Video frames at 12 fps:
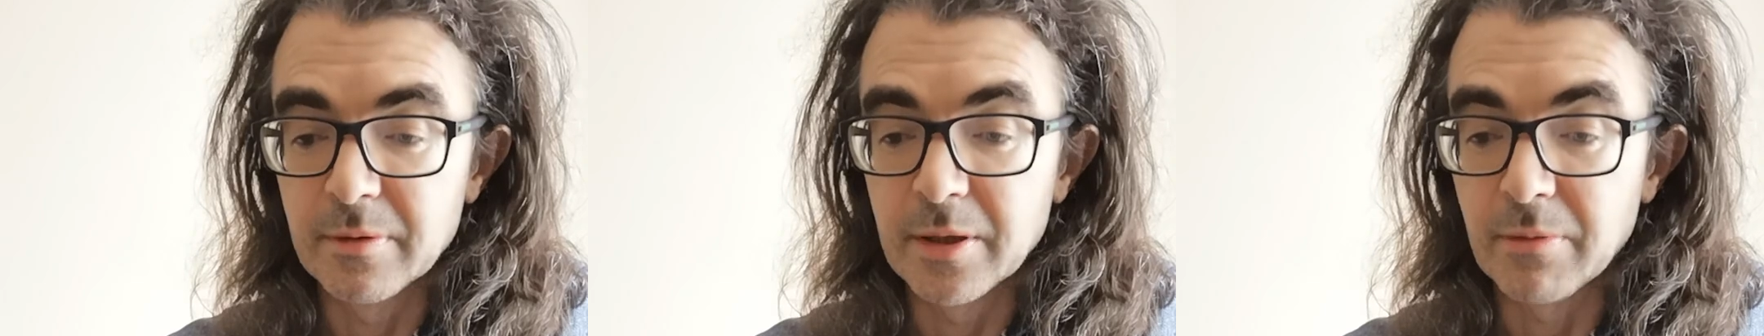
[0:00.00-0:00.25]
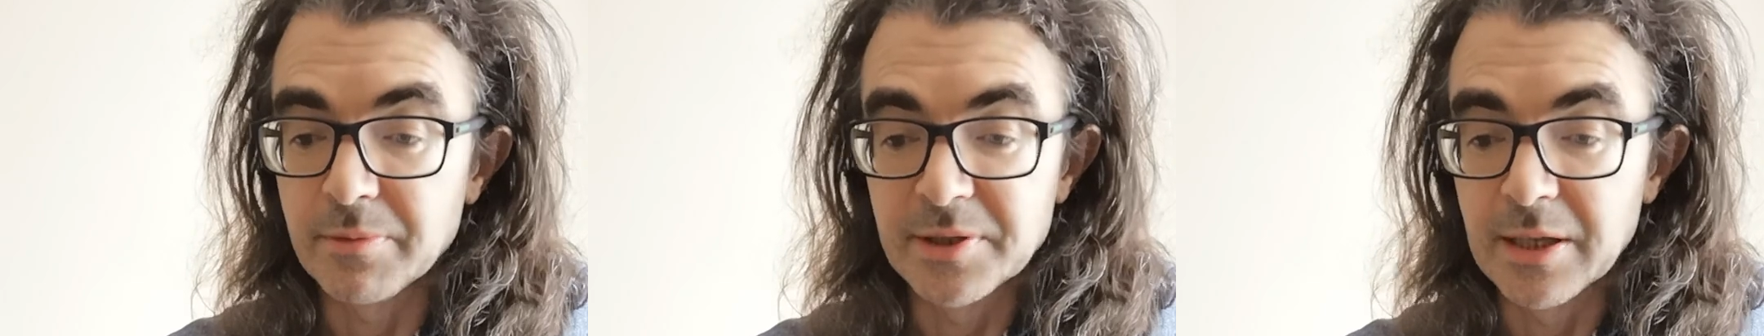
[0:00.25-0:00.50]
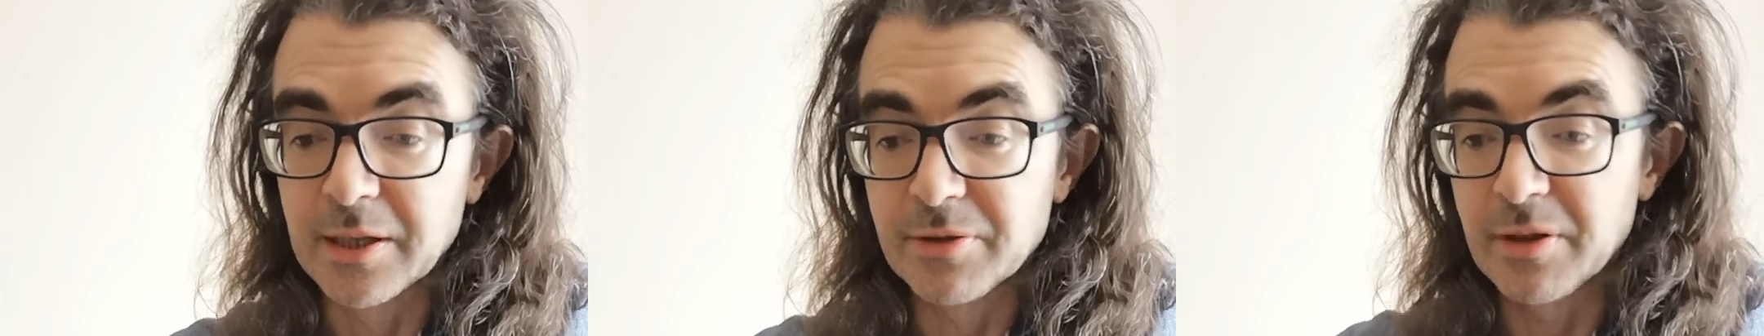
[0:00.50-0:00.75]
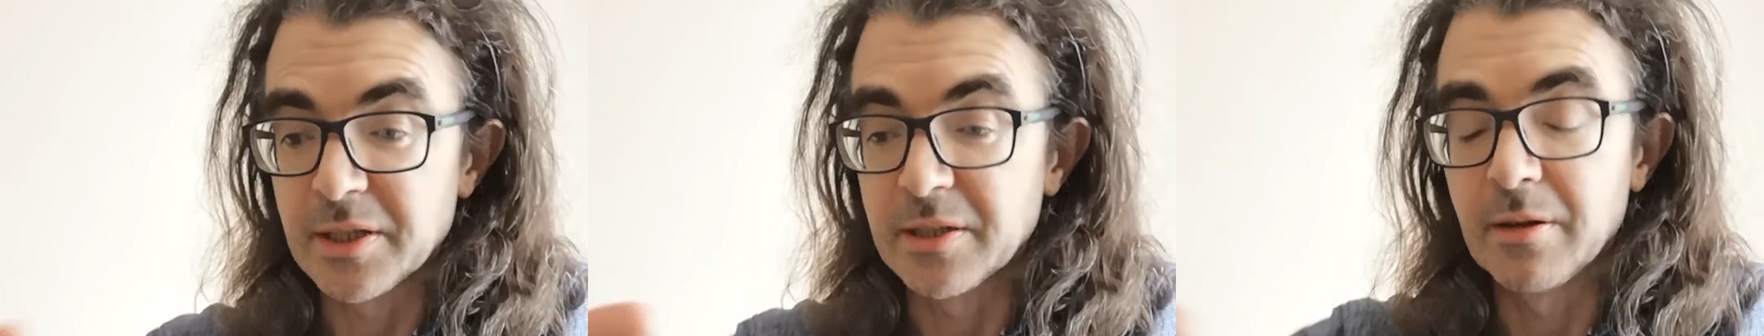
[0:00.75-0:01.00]
you know, I'm still
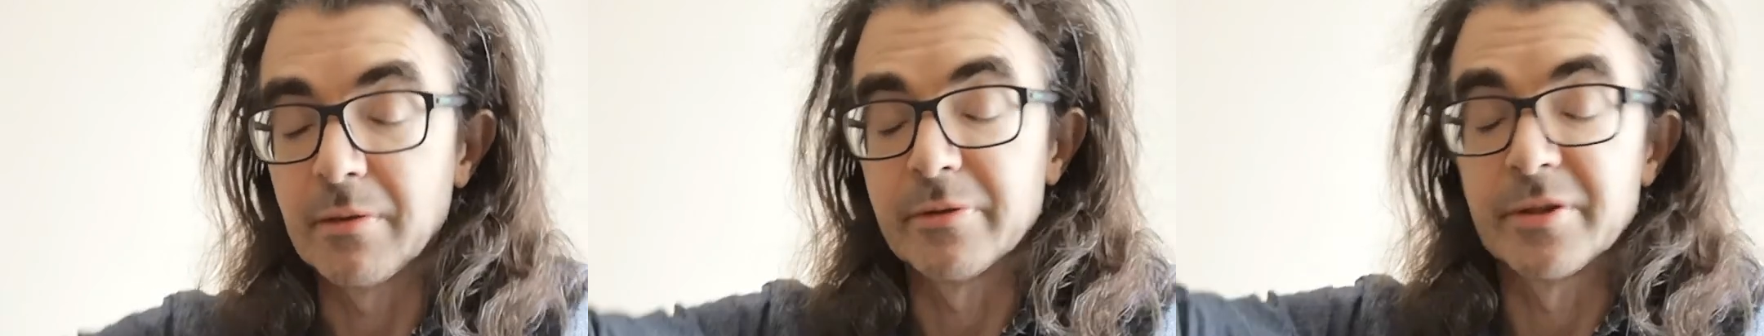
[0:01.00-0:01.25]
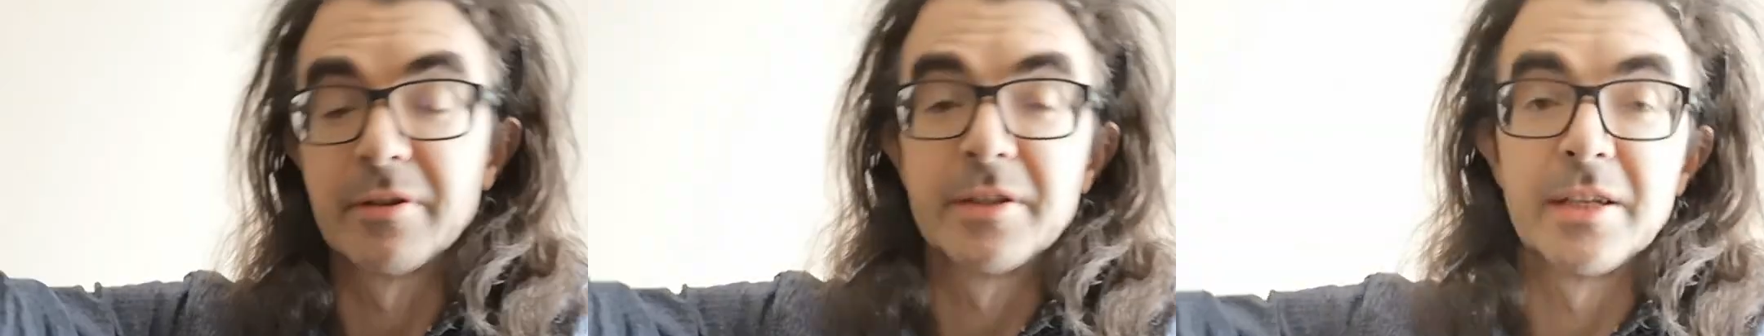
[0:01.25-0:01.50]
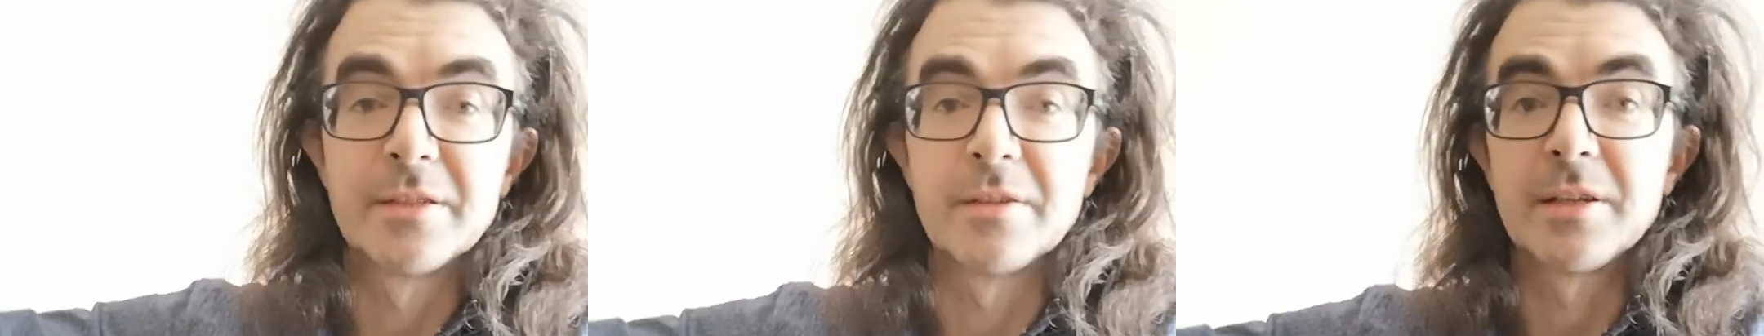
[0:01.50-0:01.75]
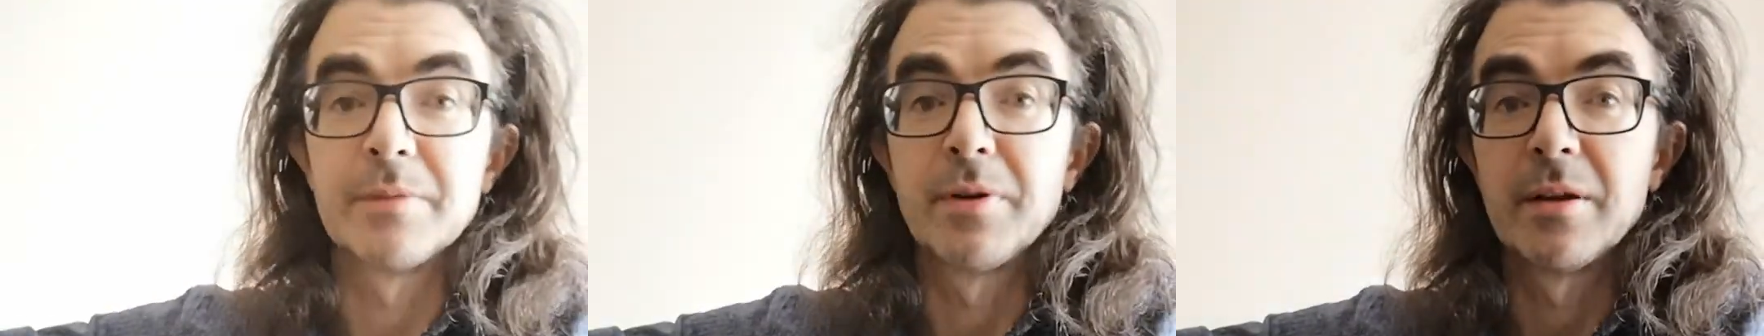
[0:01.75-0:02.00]
interested in all those other things
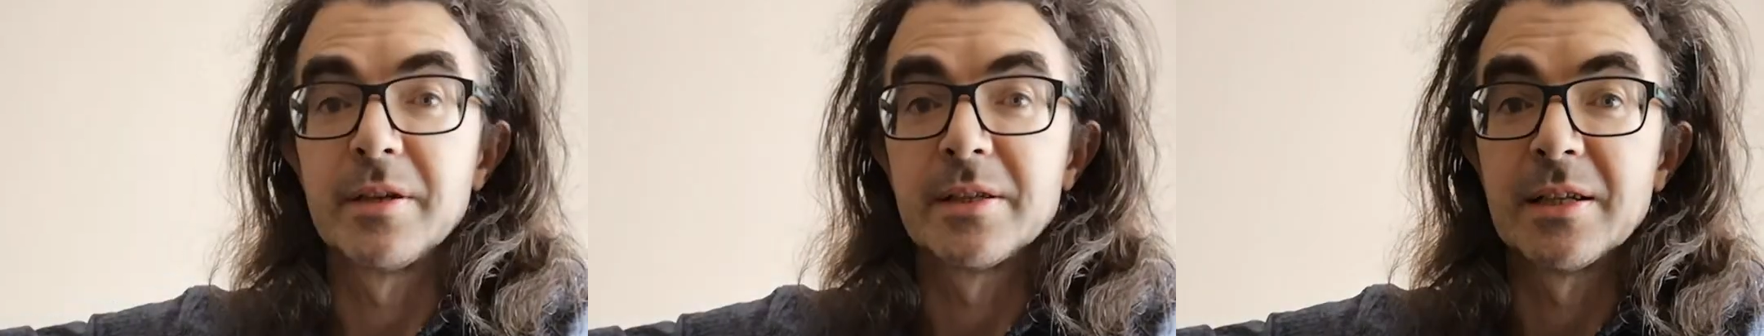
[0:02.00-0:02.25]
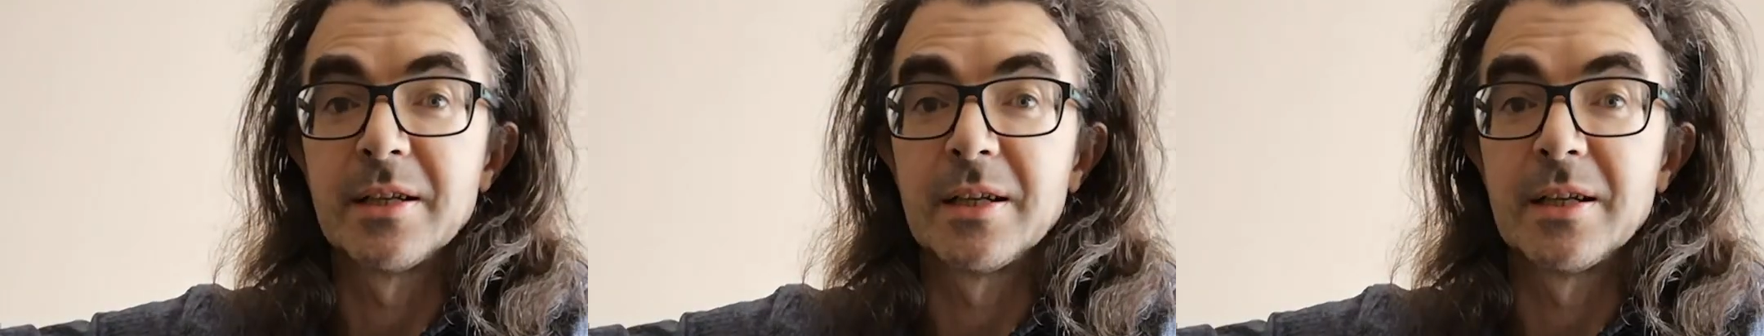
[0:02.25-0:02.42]
outside politics.